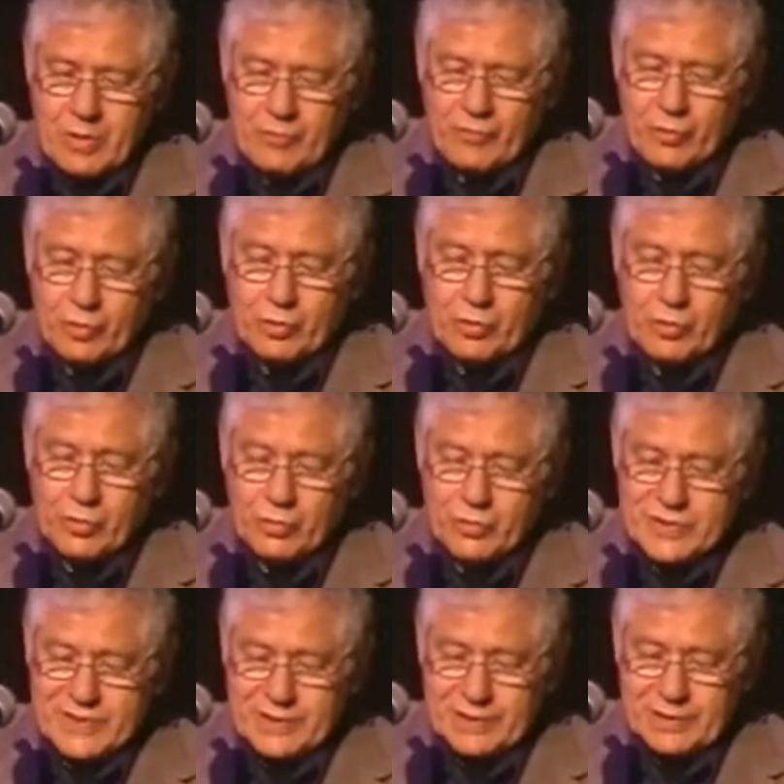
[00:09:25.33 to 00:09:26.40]
For
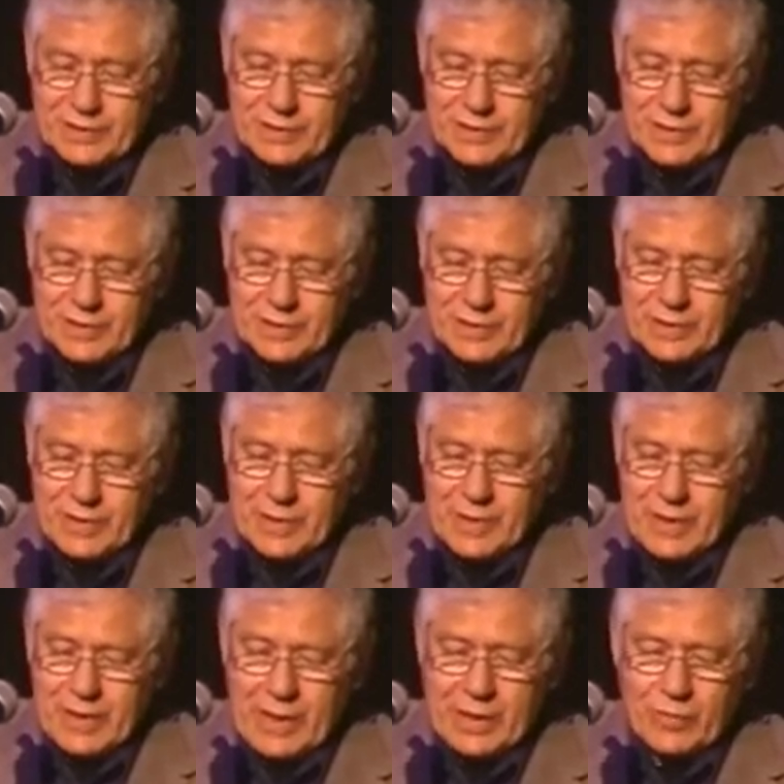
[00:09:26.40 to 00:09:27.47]
closing,
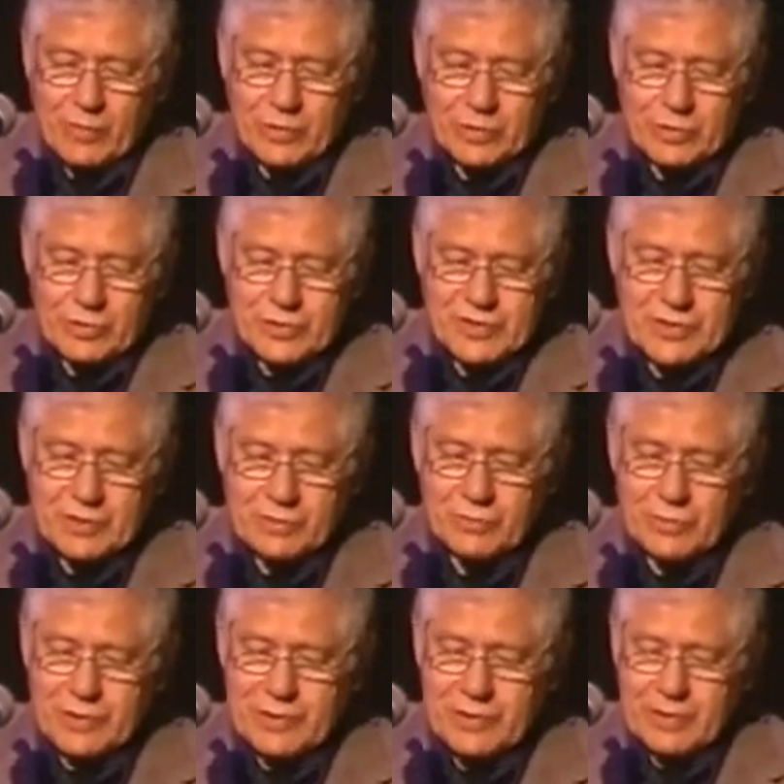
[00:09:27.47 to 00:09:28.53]
I want to
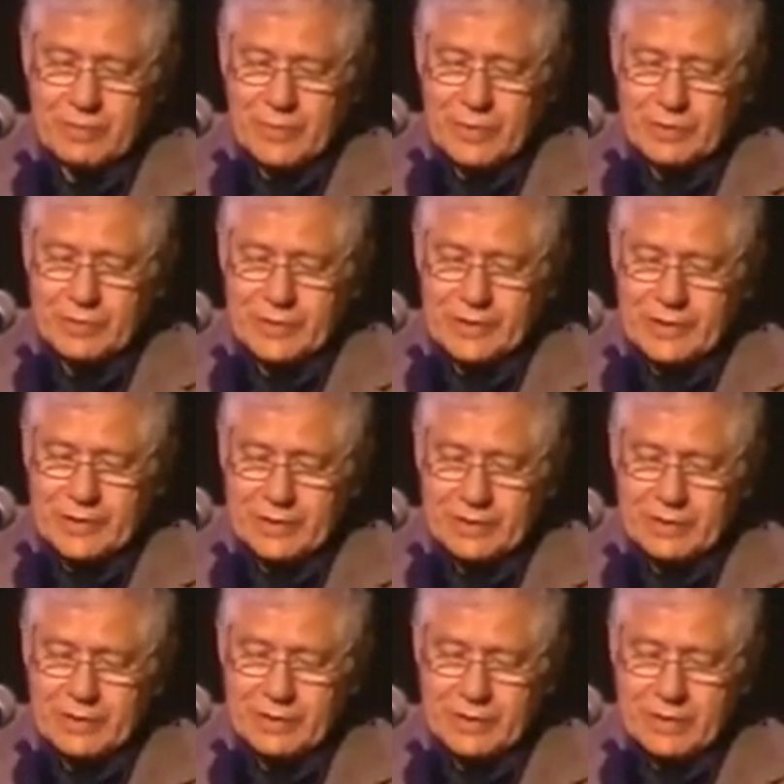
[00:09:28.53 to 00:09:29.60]
salute the America
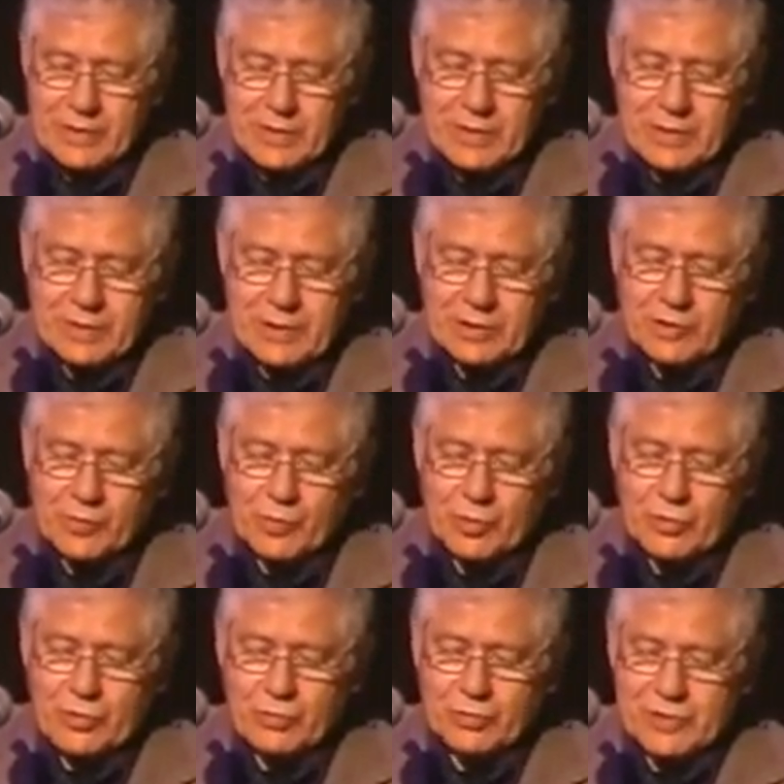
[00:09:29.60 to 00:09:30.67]
that
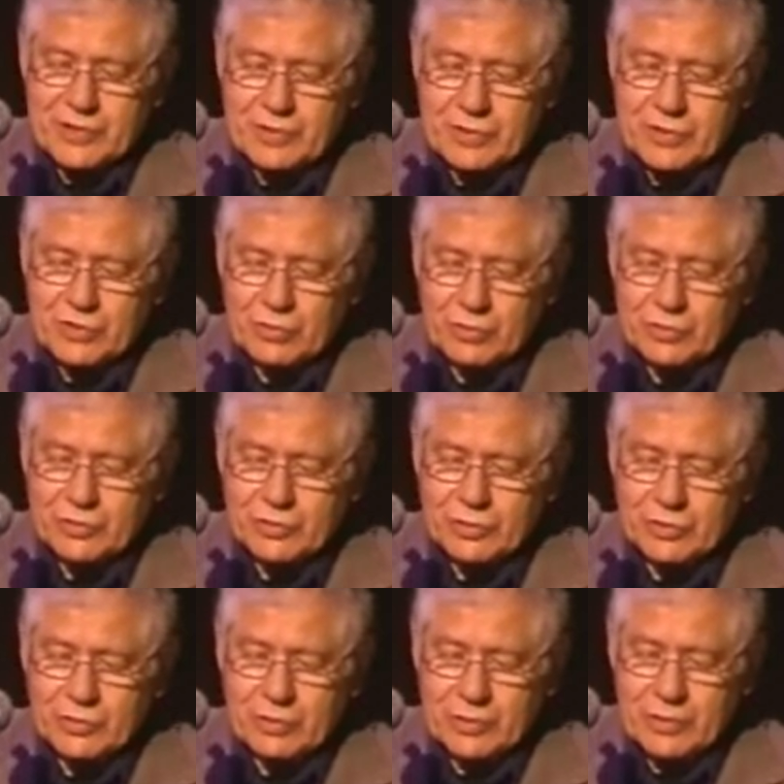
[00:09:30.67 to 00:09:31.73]
produced the
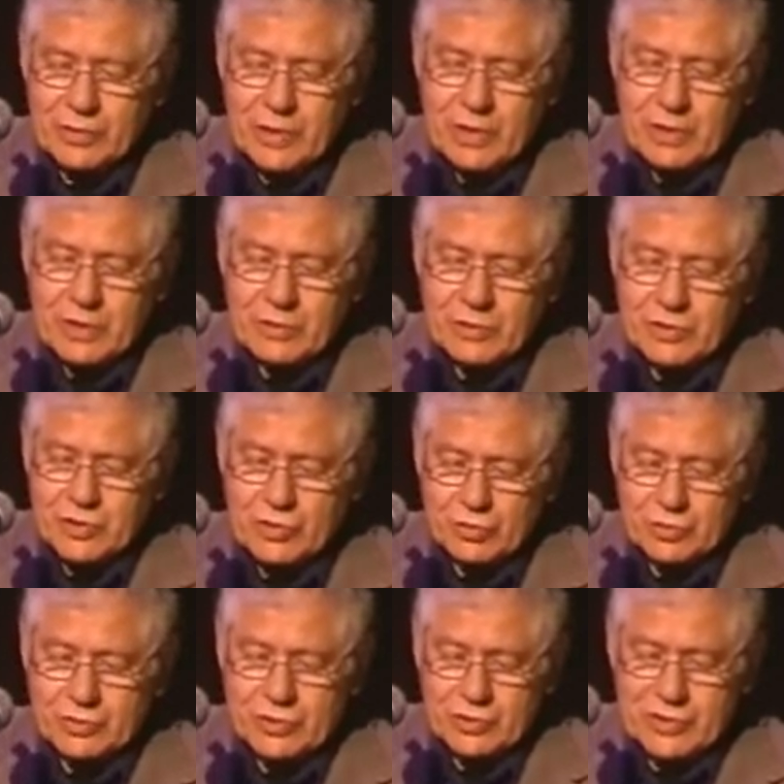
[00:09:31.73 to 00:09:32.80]
soldiers
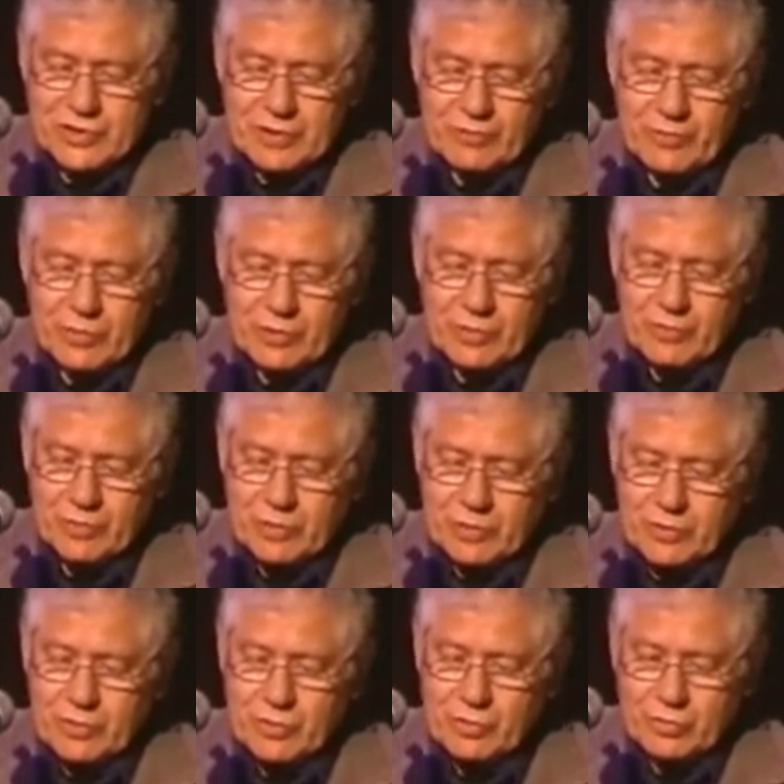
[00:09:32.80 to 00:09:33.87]
of World War
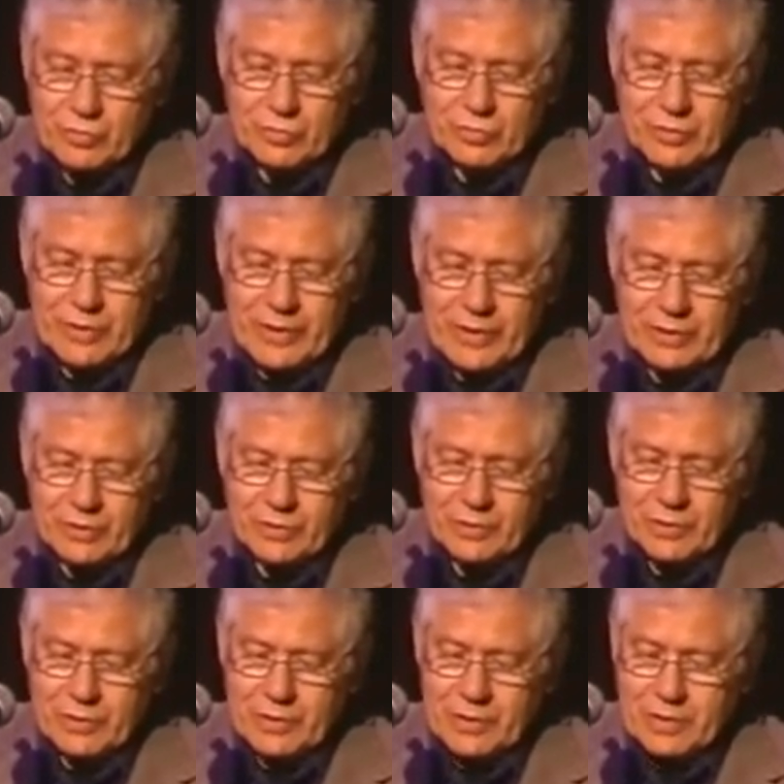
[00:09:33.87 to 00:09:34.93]
II and
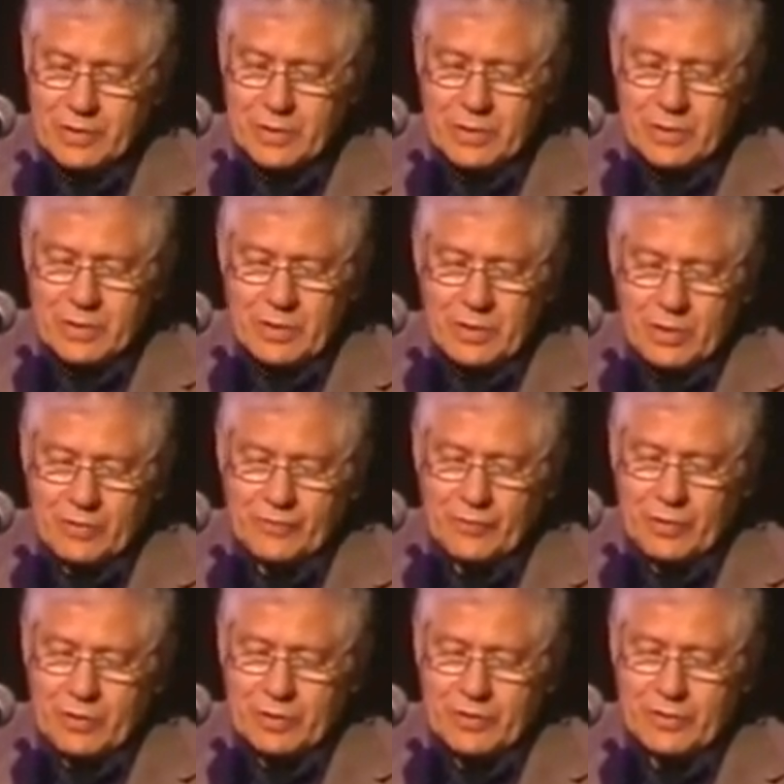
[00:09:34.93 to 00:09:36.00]
of
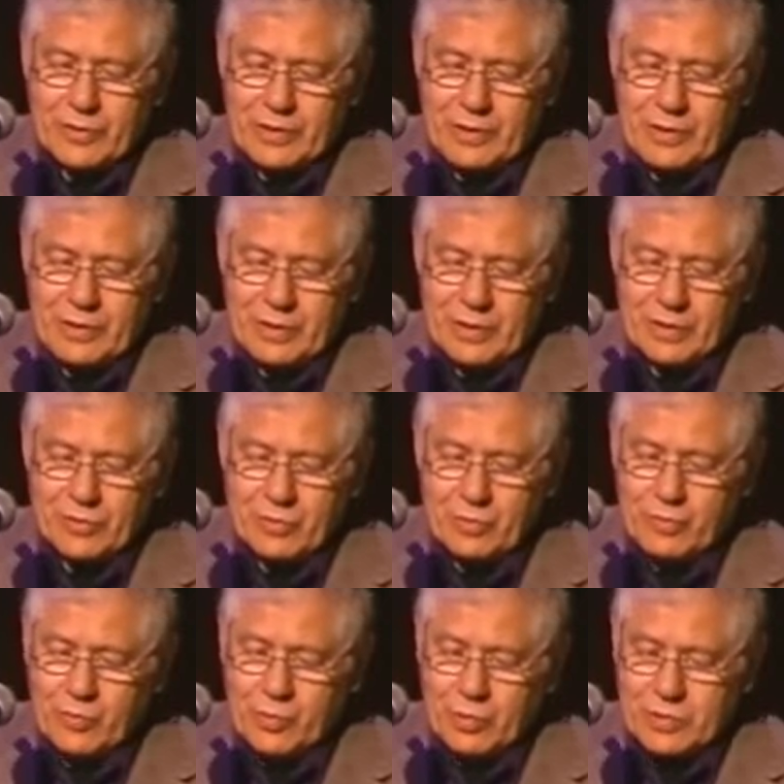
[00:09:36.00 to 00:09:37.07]
all the other
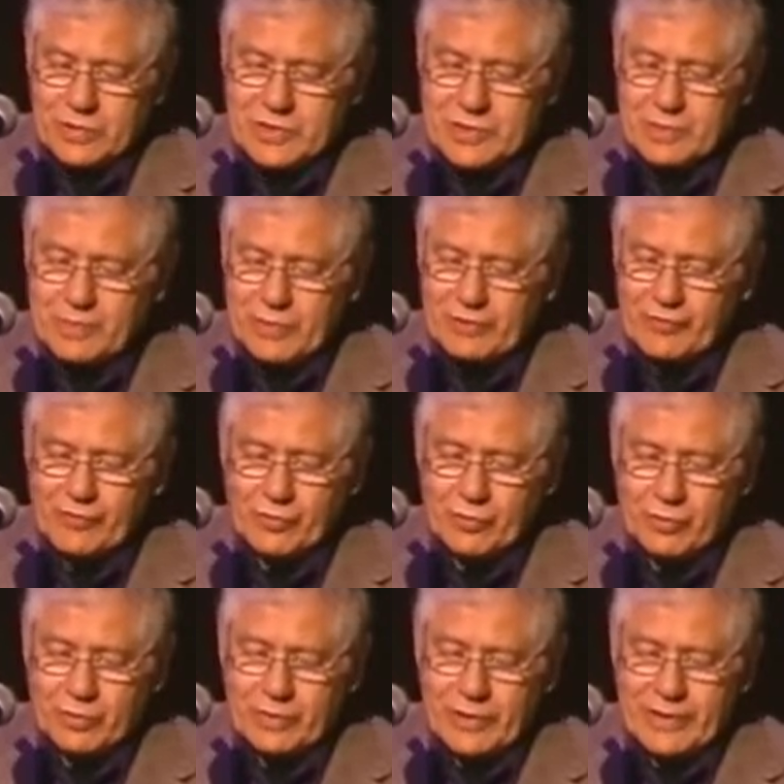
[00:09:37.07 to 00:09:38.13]
wars
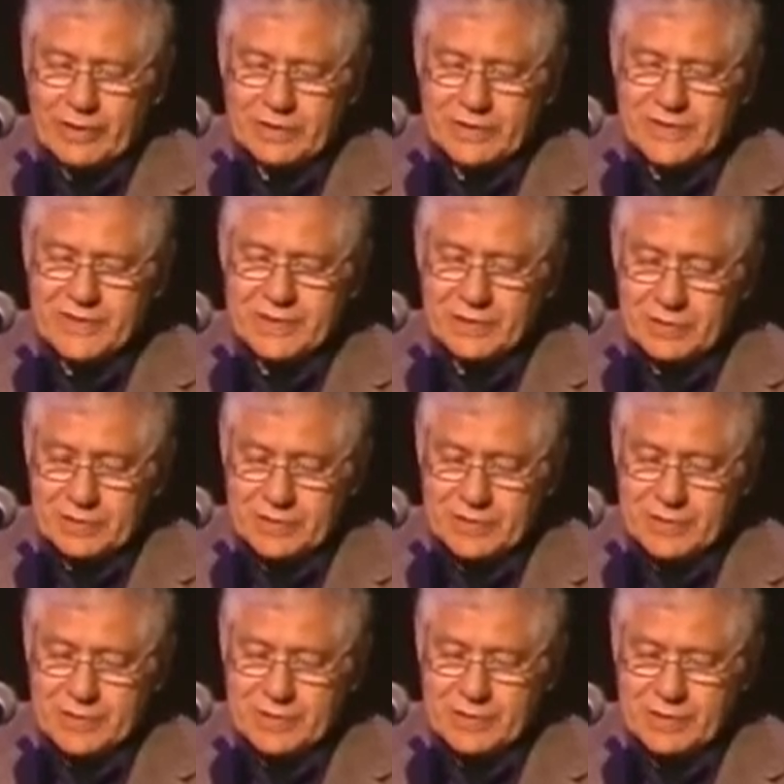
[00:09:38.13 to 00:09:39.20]
before and
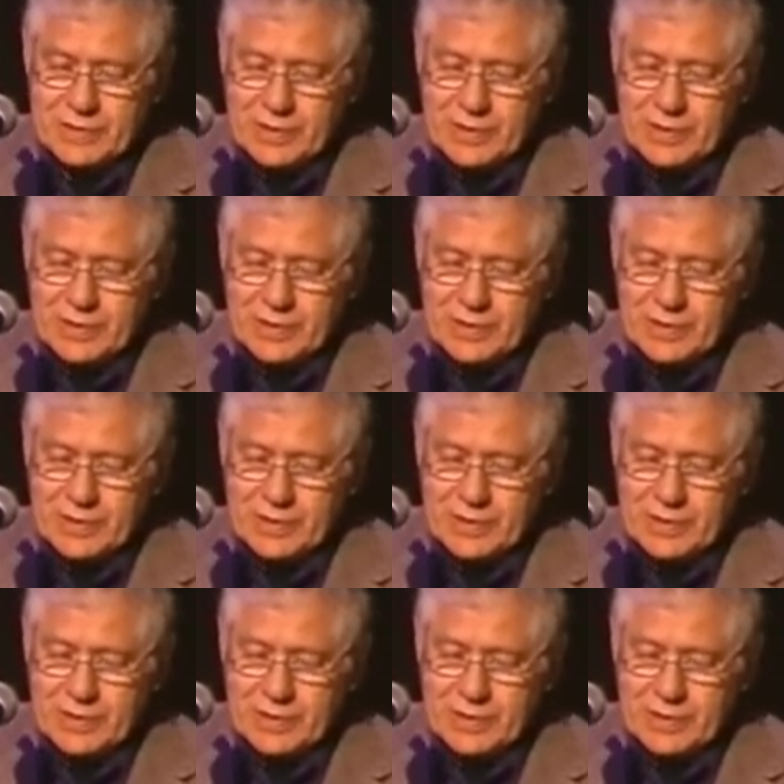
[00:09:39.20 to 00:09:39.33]
since,